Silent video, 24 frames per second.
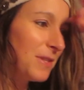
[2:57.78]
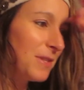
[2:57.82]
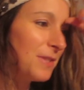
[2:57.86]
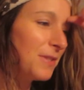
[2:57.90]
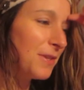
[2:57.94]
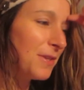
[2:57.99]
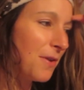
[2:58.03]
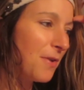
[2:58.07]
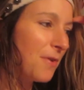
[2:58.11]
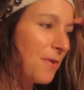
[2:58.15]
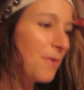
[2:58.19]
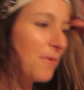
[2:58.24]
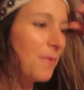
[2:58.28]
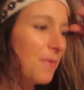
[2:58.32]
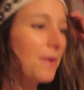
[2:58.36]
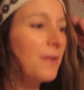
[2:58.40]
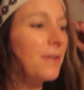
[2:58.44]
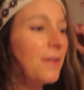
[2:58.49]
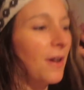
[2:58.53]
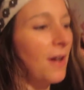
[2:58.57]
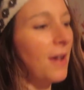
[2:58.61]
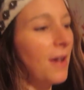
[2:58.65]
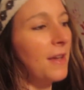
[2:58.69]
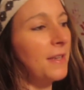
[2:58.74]
so
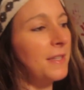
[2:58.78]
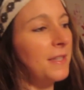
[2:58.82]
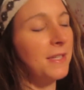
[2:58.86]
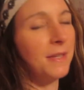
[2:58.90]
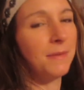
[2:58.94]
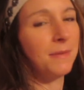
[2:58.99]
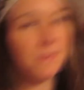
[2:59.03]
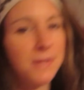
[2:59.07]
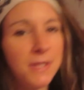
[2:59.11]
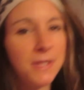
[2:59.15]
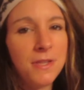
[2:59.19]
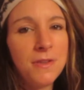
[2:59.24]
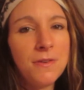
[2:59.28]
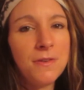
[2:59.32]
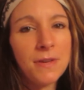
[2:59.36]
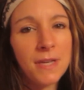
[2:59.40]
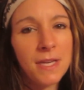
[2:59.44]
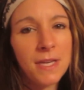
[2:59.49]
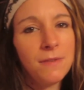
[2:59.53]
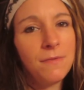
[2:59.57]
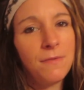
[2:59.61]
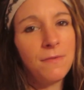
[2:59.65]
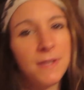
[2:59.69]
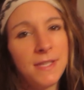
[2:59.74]
awesome. So you
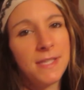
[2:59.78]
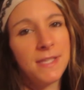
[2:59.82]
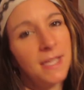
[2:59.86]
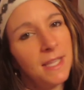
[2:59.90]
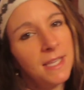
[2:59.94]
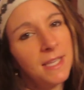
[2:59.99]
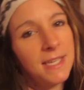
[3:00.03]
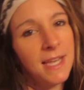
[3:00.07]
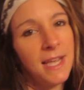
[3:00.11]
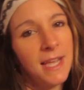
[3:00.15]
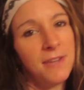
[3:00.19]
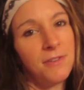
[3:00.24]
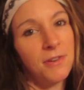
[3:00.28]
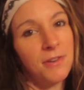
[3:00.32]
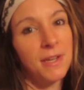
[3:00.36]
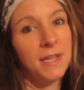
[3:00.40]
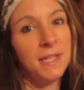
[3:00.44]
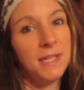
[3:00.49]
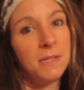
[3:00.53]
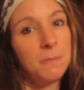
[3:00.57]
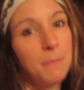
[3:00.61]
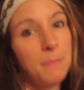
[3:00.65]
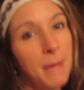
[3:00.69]
can facilitate your kids'